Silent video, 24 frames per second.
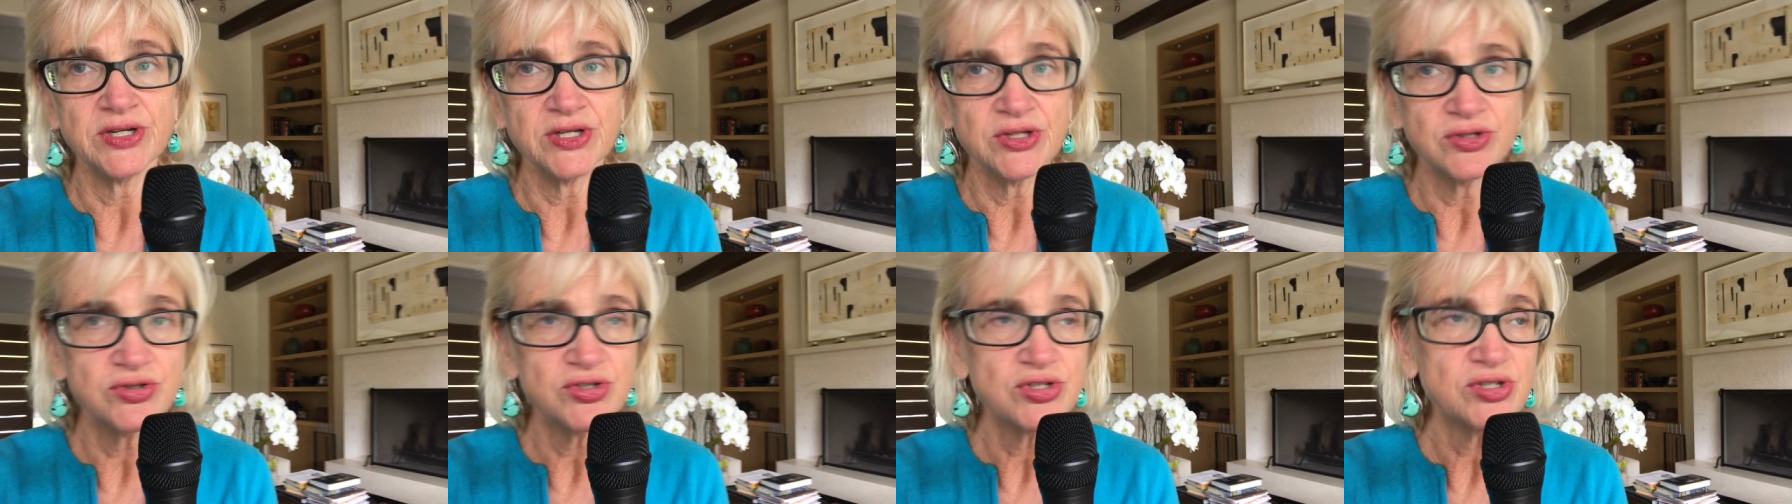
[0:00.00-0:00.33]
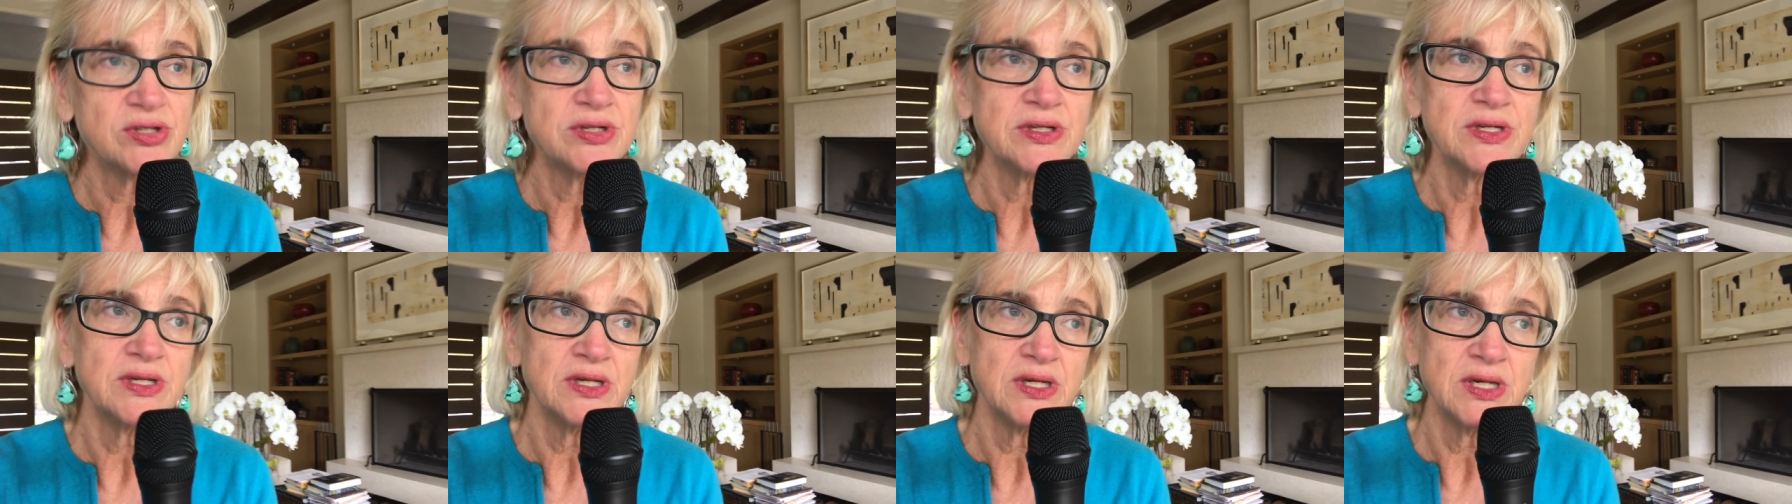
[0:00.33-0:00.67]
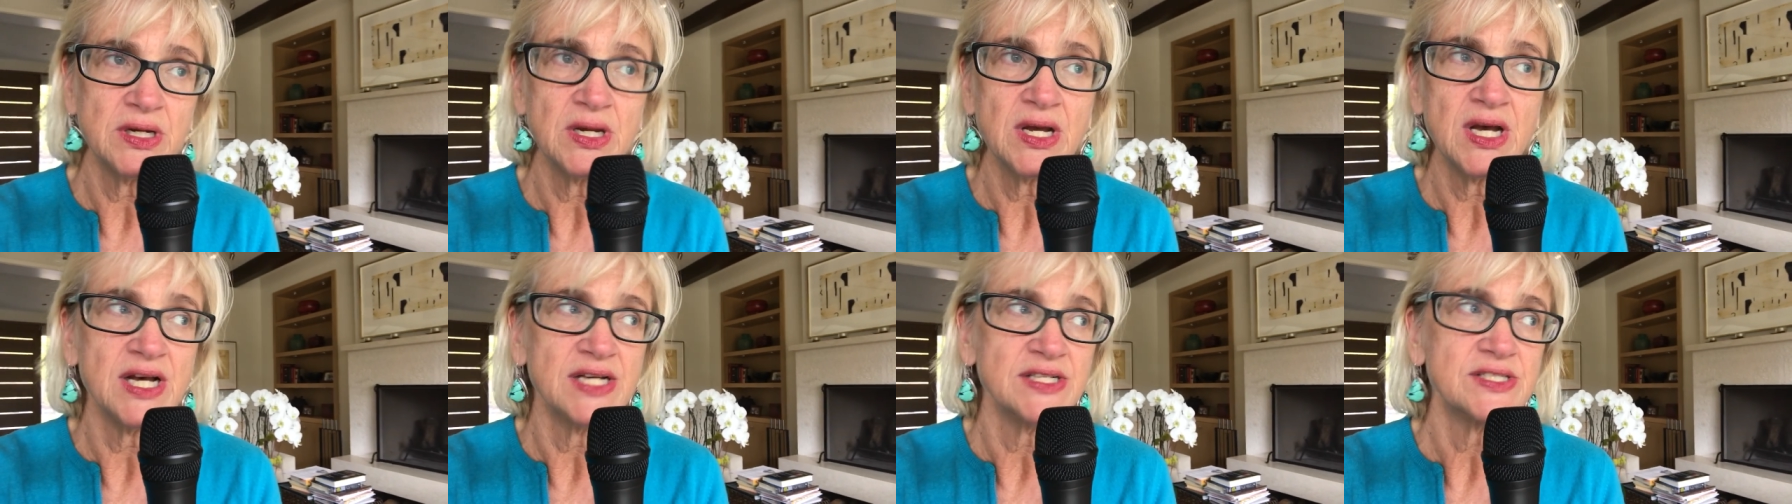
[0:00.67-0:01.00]
Usually
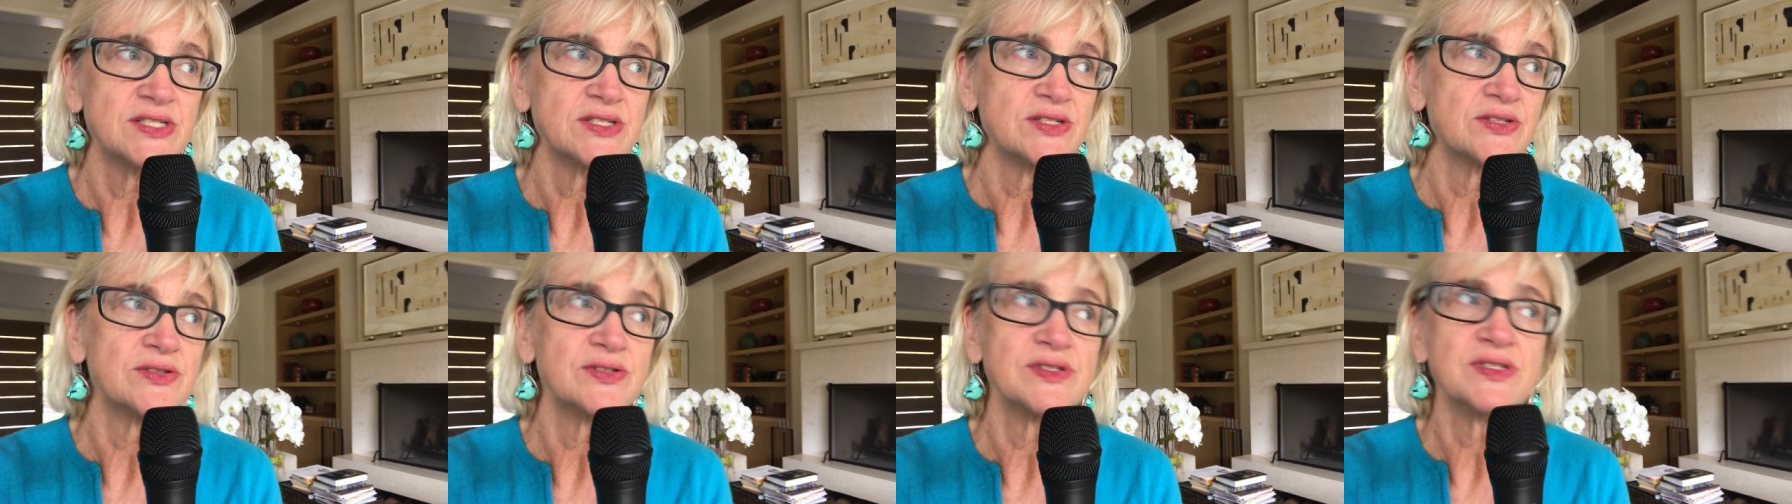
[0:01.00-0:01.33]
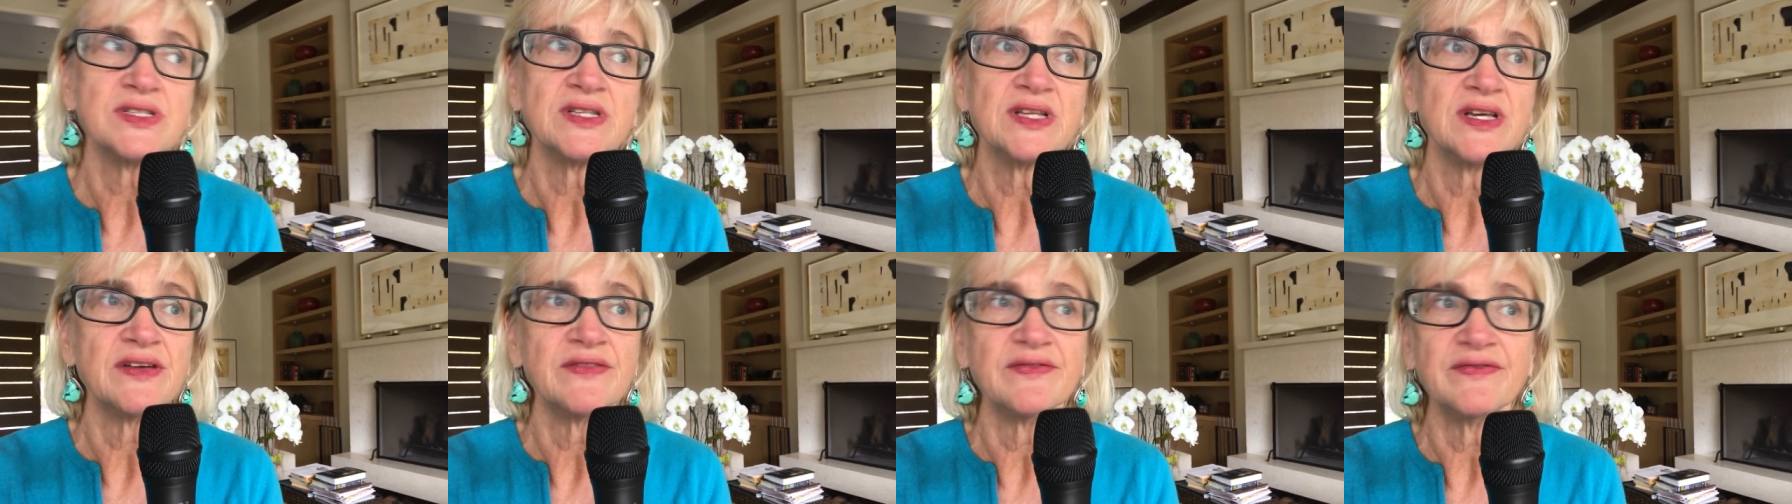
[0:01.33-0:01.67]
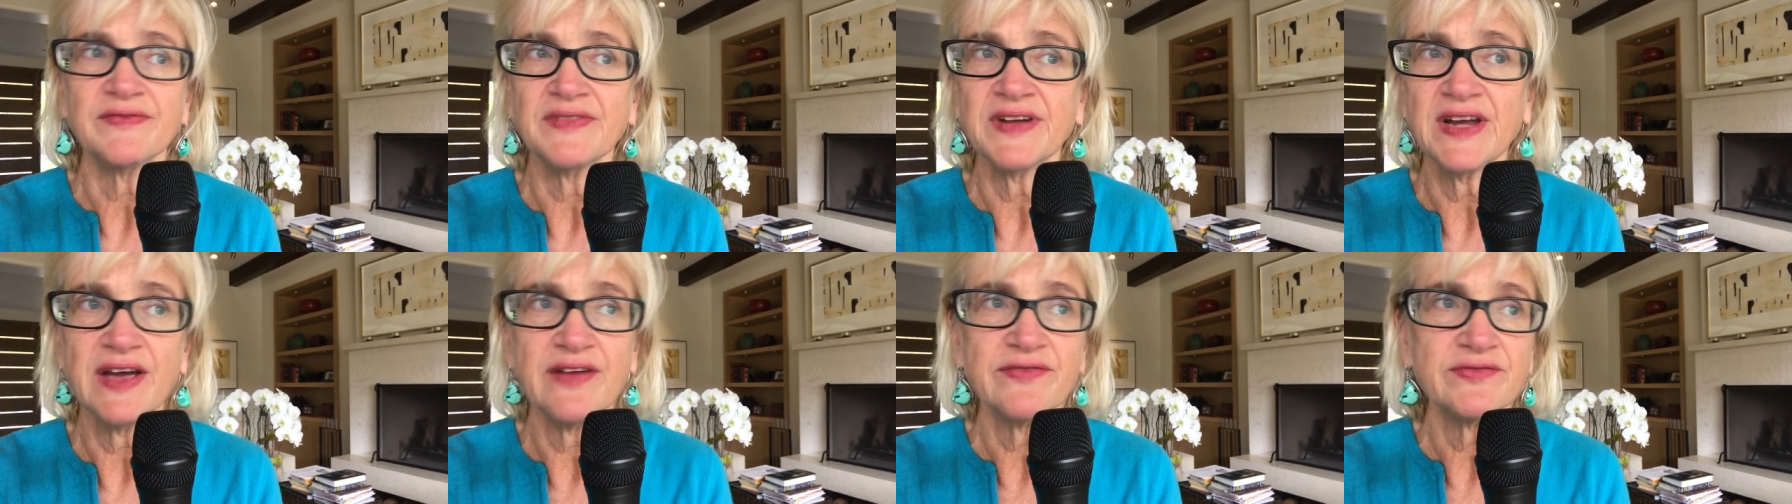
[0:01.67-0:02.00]
in hostels, they've
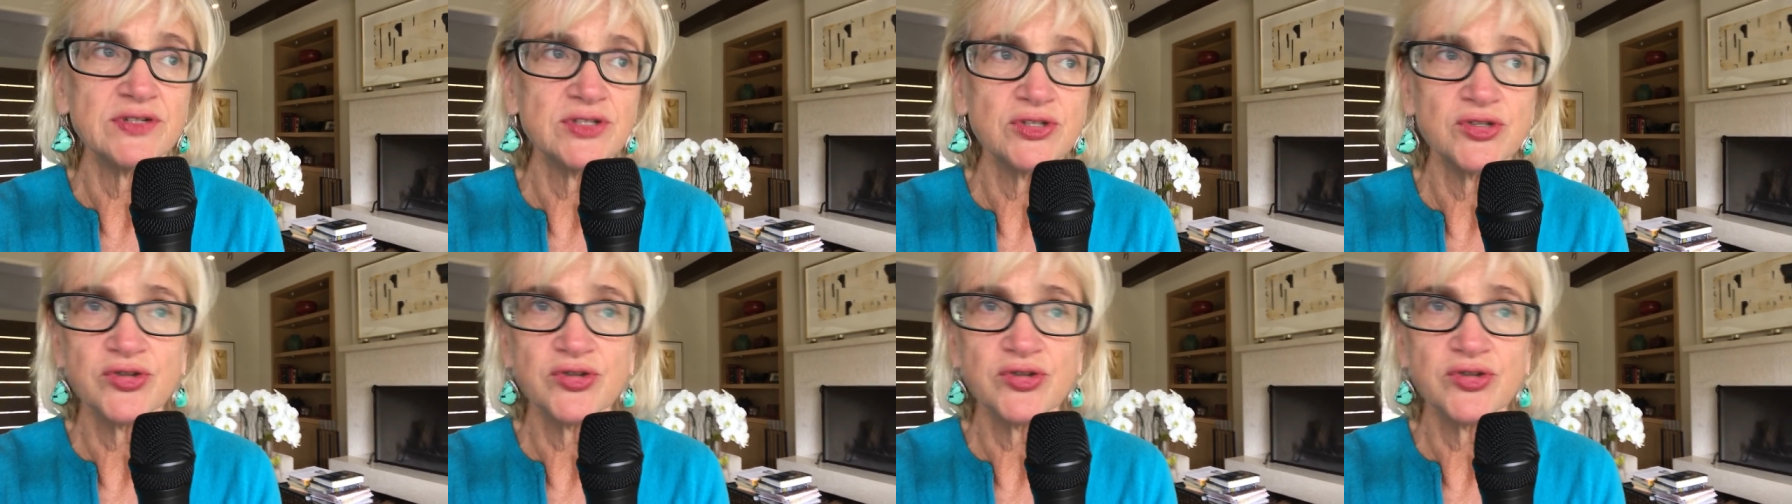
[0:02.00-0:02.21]
never